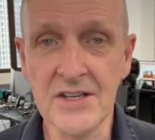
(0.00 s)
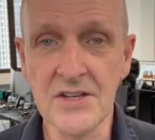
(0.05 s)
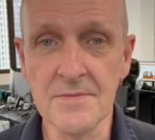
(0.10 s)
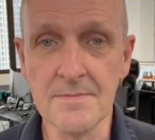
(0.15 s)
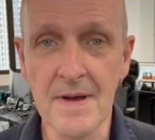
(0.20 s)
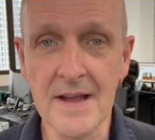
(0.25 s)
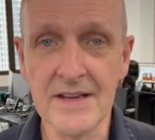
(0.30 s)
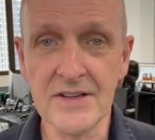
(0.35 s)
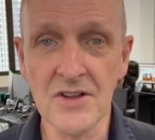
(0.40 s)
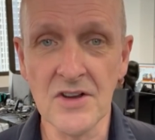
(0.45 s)
You
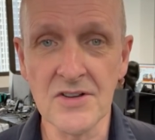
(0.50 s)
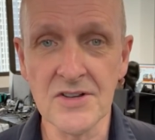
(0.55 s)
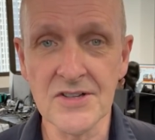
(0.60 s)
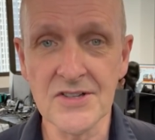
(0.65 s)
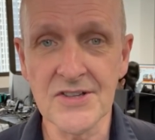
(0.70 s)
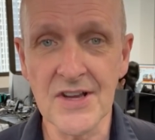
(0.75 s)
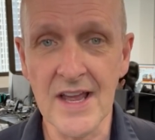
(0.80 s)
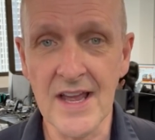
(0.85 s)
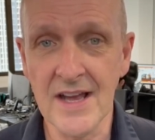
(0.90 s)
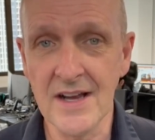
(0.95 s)
may
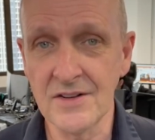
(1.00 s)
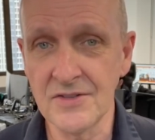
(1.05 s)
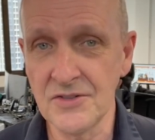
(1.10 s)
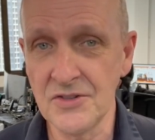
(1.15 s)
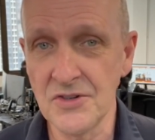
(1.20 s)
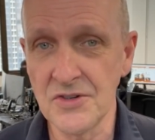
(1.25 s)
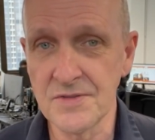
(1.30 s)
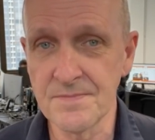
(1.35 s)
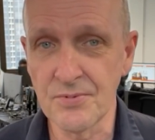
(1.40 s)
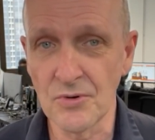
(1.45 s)
notice our
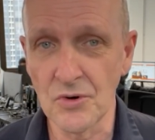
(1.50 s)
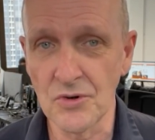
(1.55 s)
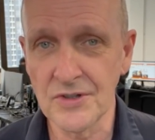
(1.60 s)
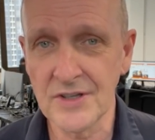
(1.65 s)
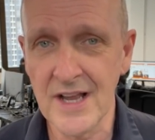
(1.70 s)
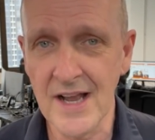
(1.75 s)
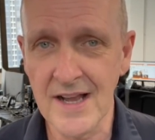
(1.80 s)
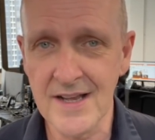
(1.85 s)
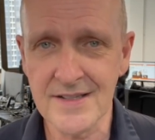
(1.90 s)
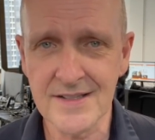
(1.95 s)
news
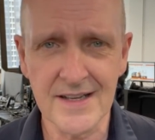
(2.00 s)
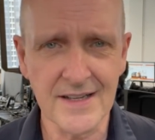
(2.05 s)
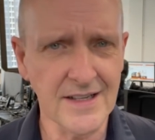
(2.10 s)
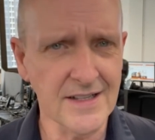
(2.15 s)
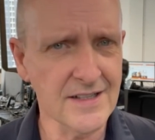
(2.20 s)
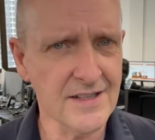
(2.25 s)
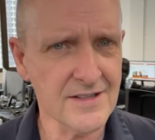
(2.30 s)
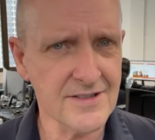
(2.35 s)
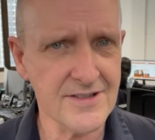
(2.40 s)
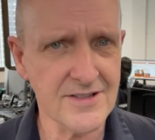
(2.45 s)
broadcast
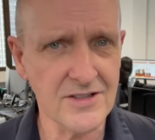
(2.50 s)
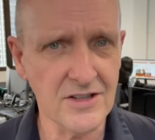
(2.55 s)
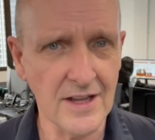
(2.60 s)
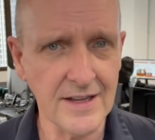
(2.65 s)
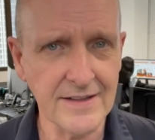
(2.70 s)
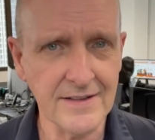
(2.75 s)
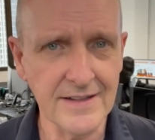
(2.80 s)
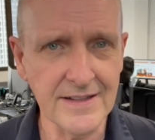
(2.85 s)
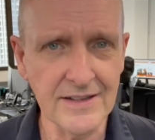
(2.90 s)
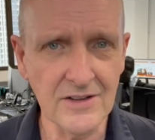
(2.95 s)
getting
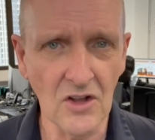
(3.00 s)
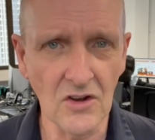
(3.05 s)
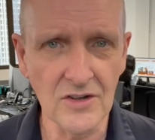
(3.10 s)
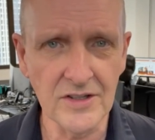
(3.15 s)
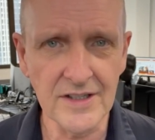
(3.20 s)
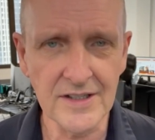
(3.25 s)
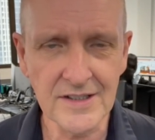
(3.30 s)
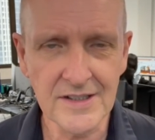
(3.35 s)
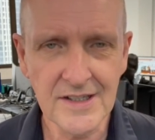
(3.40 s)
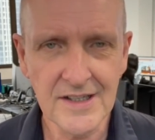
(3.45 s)
slightly
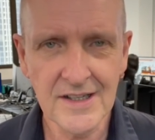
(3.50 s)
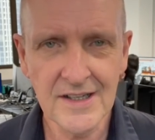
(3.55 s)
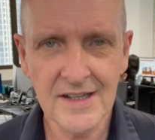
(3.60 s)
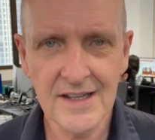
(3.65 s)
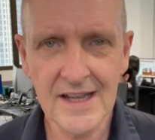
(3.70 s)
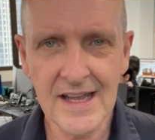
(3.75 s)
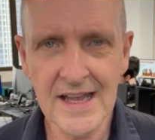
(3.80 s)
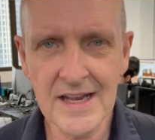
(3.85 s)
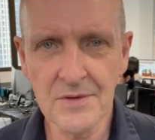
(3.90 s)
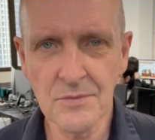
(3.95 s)
longer,
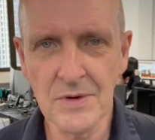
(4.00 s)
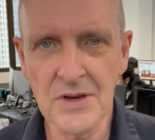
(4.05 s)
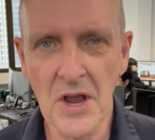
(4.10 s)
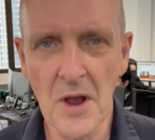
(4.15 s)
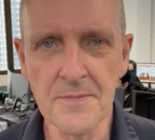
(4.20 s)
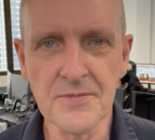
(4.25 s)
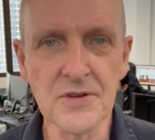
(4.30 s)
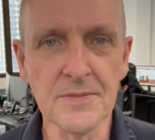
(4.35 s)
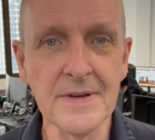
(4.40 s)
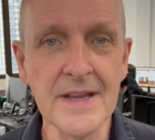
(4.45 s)
and we
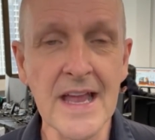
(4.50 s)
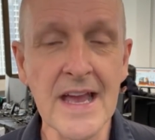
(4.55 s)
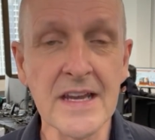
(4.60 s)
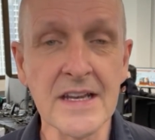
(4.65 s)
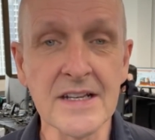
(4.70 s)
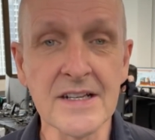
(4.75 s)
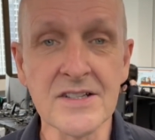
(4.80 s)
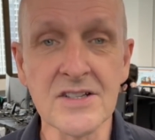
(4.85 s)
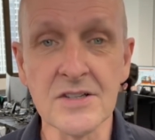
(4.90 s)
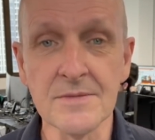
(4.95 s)
hope to be
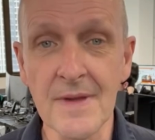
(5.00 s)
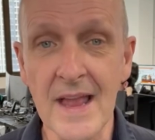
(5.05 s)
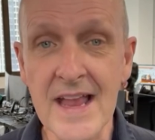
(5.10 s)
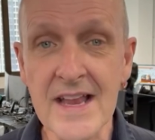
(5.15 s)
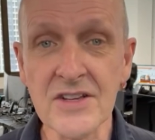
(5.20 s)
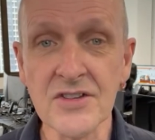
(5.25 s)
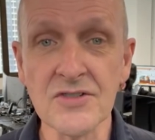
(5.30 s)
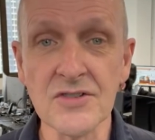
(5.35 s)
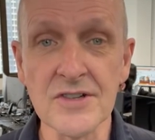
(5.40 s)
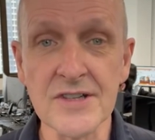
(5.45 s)
adding some
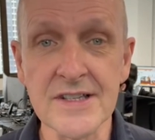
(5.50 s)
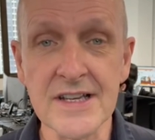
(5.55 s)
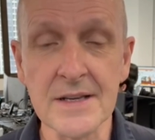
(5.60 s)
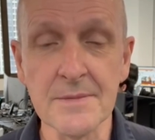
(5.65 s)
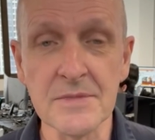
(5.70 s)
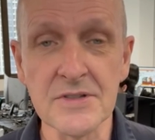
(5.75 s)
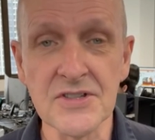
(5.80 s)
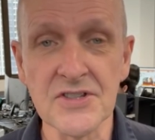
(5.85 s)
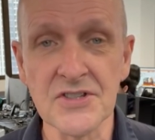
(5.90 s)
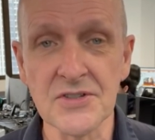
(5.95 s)
extra
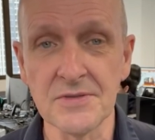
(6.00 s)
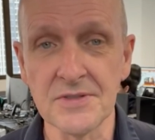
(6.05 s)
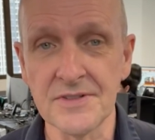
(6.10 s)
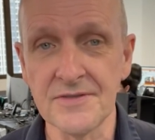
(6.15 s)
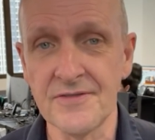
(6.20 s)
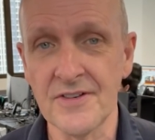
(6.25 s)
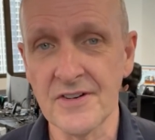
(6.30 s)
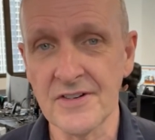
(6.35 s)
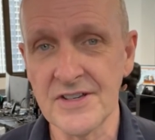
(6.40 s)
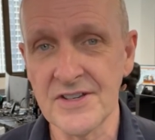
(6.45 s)
segments to it
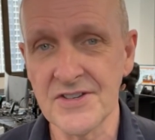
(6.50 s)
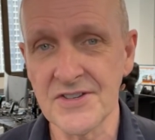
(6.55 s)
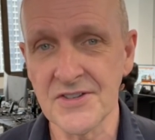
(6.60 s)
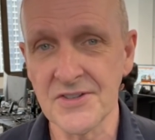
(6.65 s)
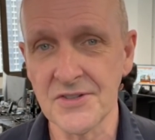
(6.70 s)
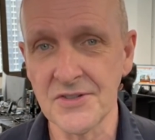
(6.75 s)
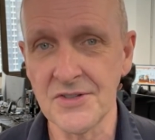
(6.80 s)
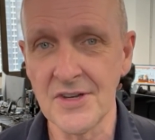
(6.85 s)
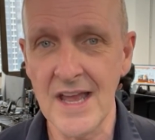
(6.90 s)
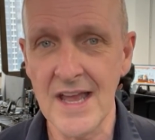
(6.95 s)
very
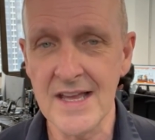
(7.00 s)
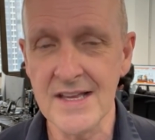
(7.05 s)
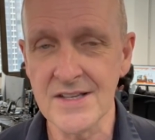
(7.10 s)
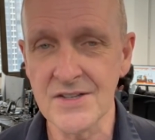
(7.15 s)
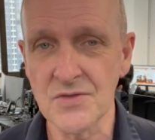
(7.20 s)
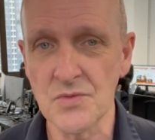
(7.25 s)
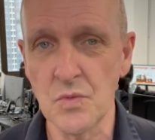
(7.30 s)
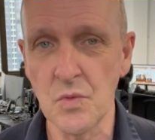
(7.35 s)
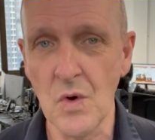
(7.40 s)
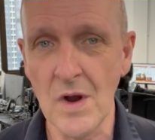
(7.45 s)
soon
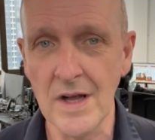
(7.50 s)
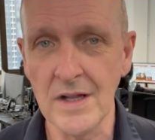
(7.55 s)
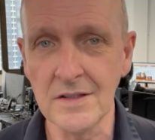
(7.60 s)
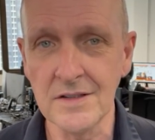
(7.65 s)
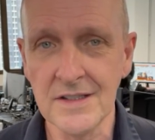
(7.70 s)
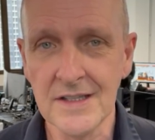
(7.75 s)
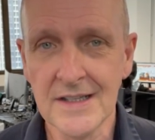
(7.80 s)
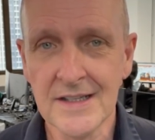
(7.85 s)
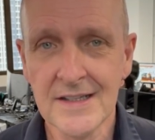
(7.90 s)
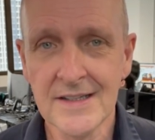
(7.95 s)
as
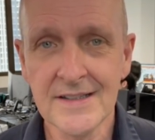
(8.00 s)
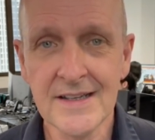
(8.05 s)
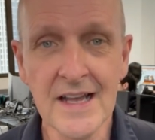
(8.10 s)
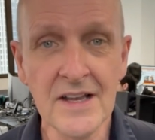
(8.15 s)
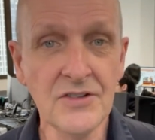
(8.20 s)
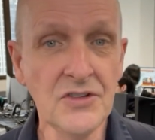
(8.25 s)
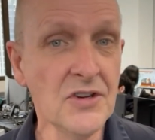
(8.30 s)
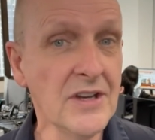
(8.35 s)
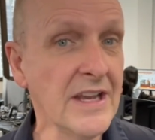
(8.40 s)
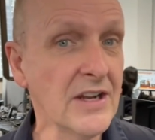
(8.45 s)
well. Now,
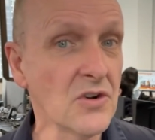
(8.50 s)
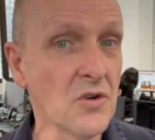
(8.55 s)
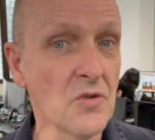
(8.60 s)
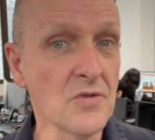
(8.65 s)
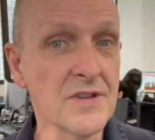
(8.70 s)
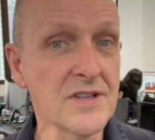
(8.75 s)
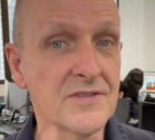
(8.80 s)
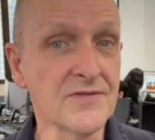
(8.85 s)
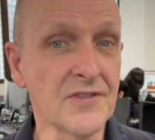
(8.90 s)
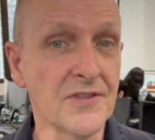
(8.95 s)
you get
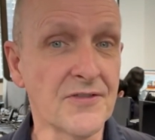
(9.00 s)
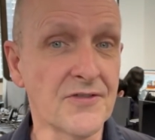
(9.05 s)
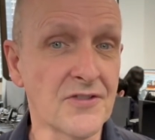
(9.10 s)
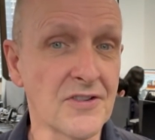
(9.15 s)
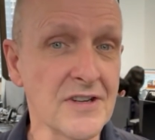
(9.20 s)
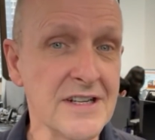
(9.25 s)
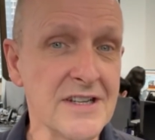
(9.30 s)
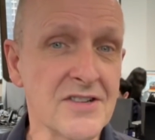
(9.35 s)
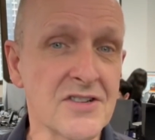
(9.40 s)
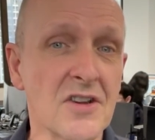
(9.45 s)
all this for
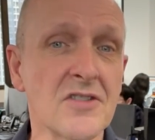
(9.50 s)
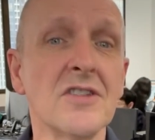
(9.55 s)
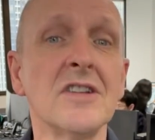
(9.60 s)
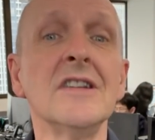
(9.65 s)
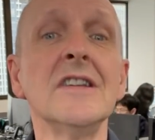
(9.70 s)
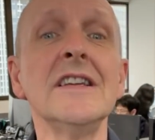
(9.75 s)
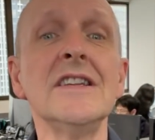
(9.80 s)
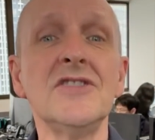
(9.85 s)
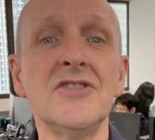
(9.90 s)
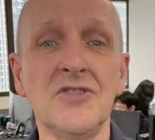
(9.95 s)
free, so the
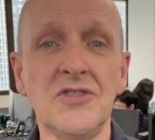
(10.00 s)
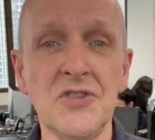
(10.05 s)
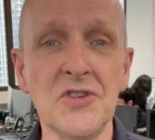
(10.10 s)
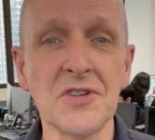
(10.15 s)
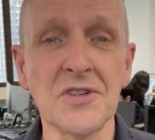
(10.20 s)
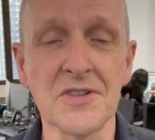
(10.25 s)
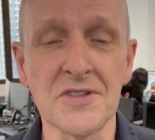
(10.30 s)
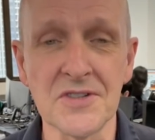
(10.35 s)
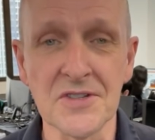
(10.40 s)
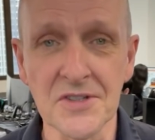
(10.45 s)
least
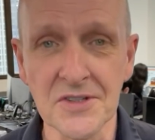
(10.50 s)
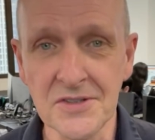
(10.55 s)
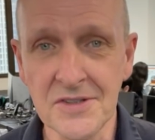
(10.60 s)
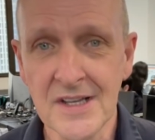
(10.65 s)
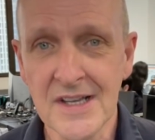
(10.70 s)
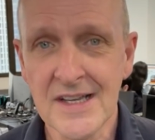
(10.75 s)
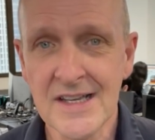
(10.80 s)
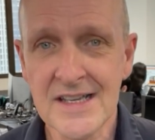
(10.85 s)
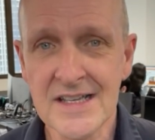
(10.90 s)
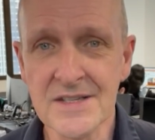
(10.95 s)
you can do
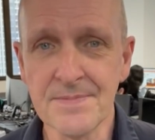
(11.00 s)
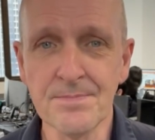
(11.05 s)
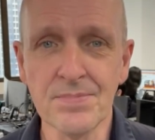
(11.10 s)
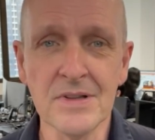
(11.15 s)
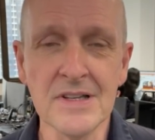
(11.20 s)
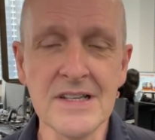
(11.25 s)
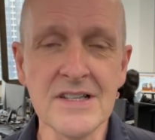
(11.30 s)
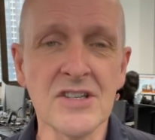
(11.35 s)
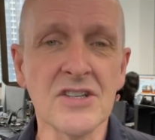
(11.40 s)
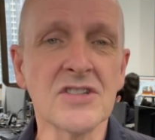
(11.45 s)
is
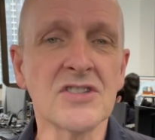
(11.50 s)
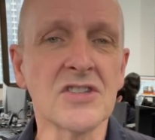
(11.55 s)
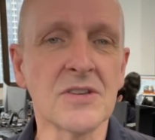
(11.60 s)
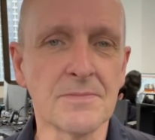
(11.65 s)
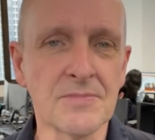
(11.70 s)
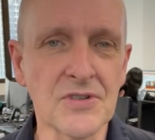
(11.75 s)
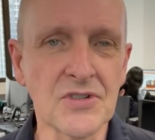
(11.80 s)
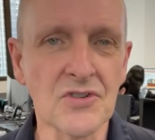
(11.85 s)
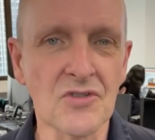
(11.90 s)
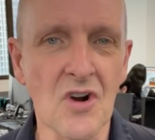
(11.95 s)
please
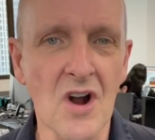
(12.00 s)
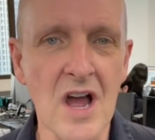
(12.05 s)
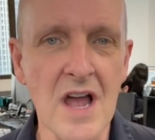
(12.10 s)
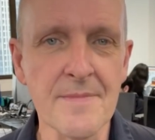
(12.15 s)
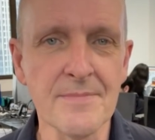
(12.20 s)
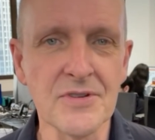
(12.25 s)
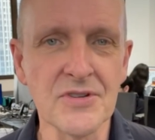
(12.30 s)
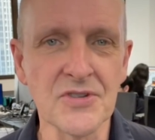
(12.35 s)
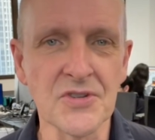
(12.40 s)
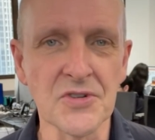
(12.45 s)

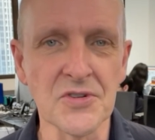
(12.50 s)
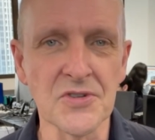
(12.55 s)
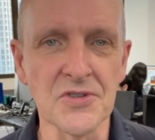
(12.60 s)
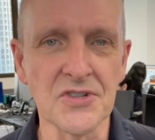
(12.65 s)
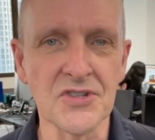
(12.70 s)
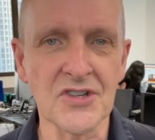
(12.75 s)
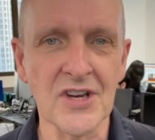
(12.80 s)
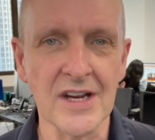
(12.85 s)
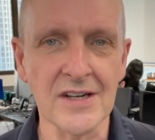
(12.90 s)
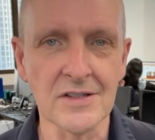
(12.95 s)
subscribe to
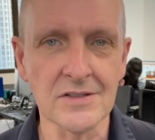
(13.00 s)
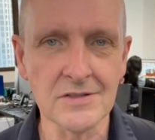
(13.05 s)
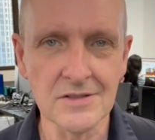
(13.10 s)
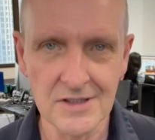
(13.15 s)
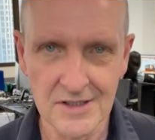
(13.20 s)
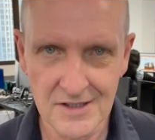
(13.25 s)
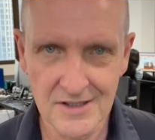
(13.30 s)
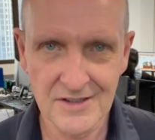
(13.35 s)
the channel.